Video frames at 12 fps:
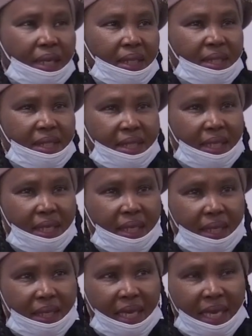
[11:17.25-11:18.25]
It's
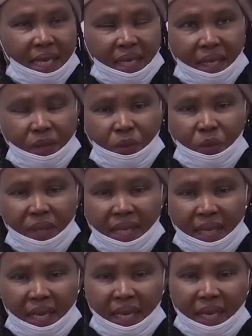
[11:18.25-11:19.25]
like
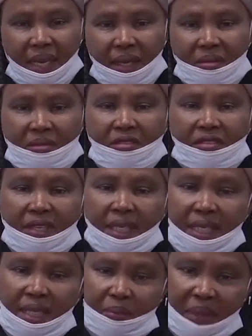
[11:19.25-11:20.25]
we are
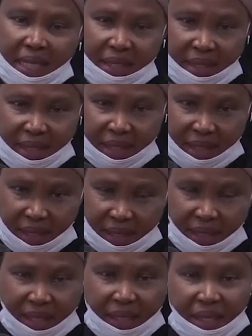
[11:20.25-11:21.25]
victimizing
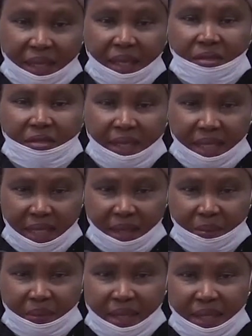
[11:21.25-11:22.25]
the
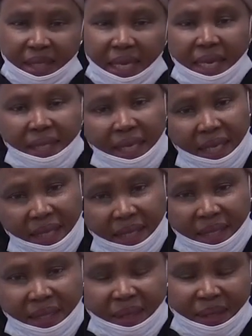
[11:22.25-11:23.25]
victims
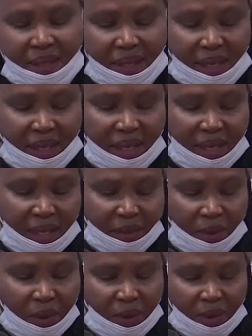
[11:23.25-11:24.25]
again.
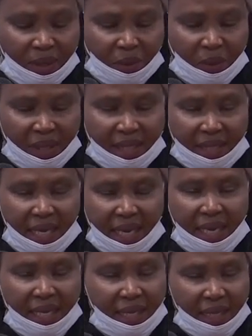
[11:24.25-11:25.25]
And all what
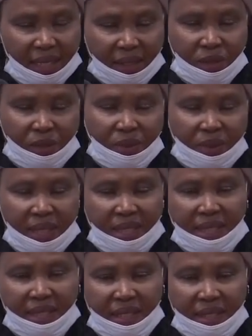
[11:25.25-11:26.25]
I can do
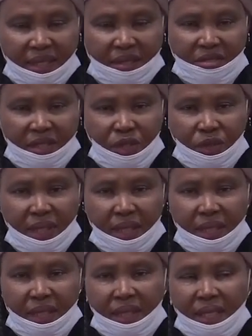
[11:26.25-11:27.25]
as an
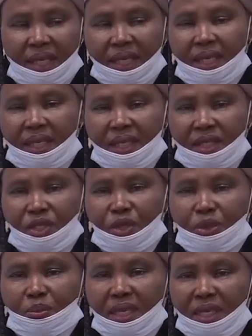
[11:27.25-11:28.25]
individual is
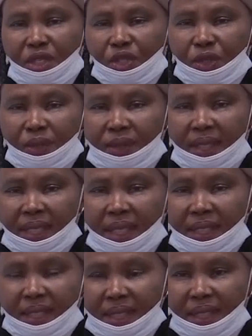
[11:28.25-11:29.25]
to make sure
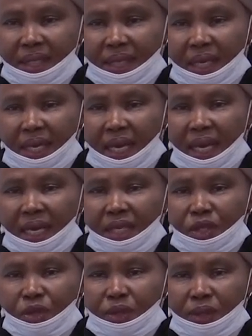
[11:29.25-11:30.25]
that I